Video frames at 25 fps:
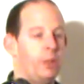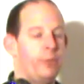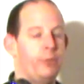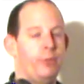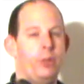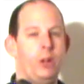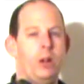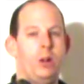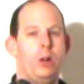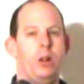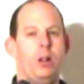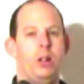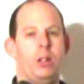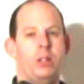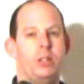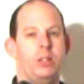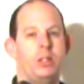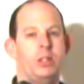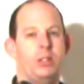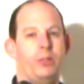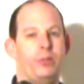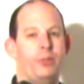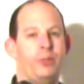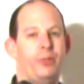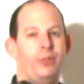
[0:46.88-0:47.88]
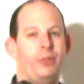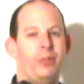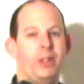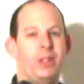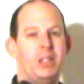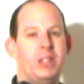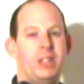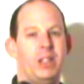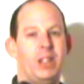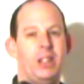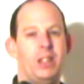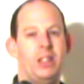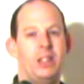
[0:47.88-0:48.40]
felt I didn't
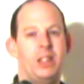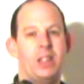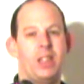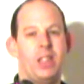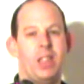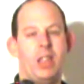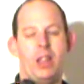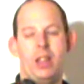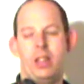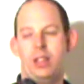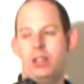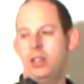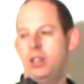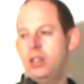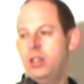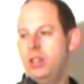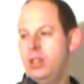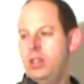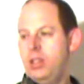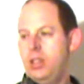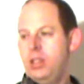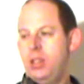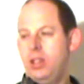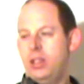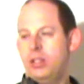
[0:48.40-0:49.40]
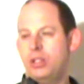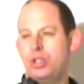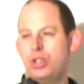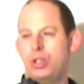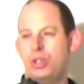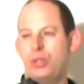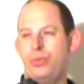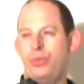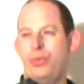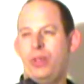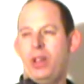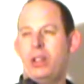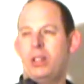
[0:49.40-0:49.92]
fit in again.
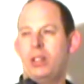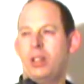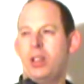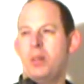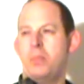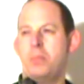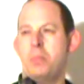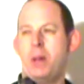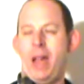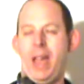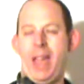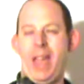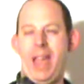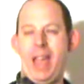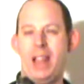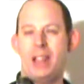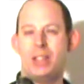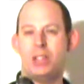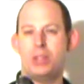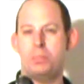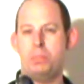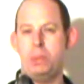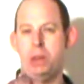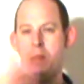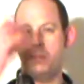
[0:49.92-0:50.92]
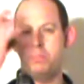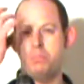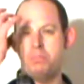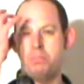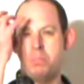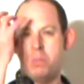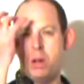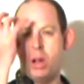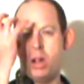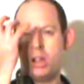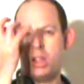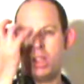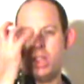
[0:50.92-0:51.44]
Just felt like my head's been
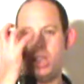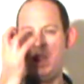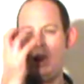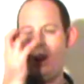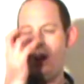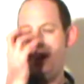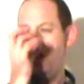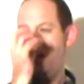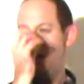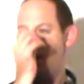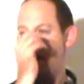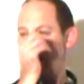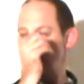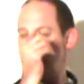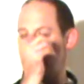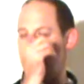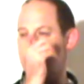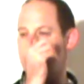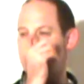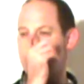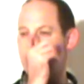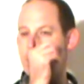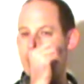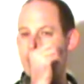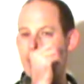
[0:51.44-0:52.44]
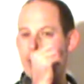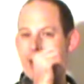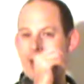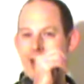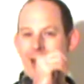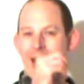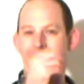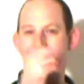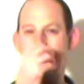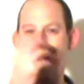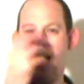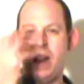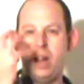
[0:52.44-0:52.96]
muggy. It's been
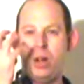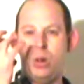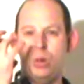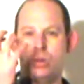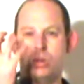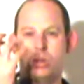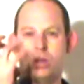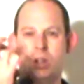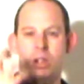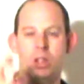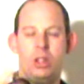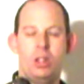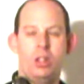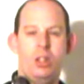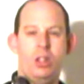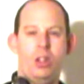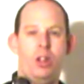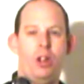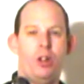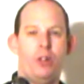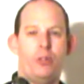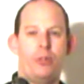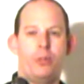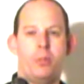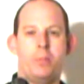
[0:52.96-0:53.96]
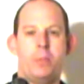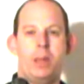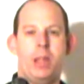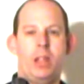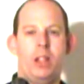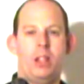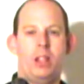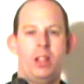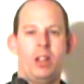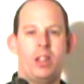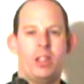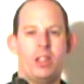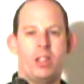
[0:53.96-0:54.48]
a cloud over me,
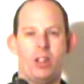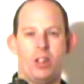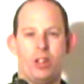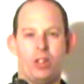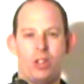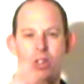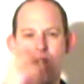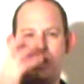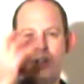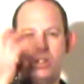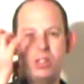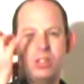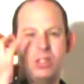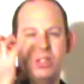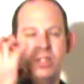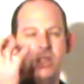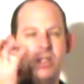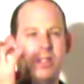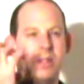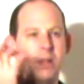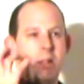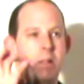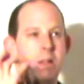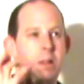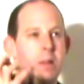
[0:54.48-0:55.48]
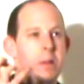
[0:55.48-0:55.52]
like I couldn't